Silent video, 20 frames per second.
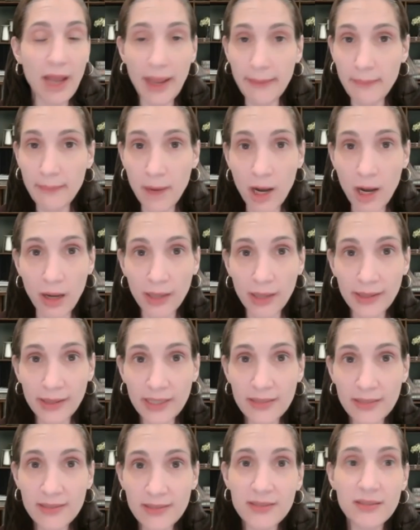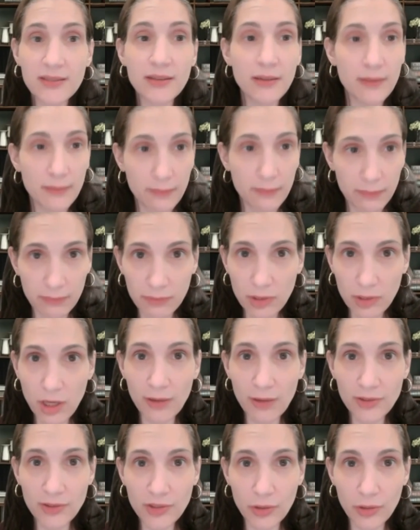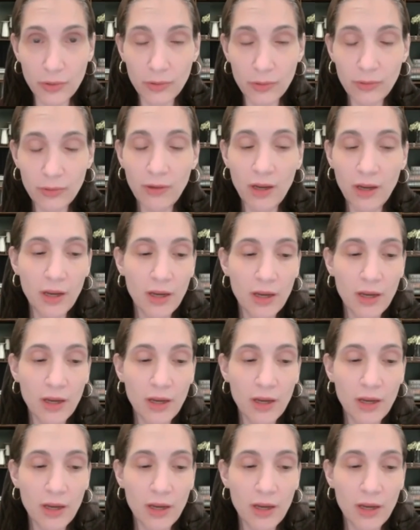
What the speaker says: I'm on this, talk soon.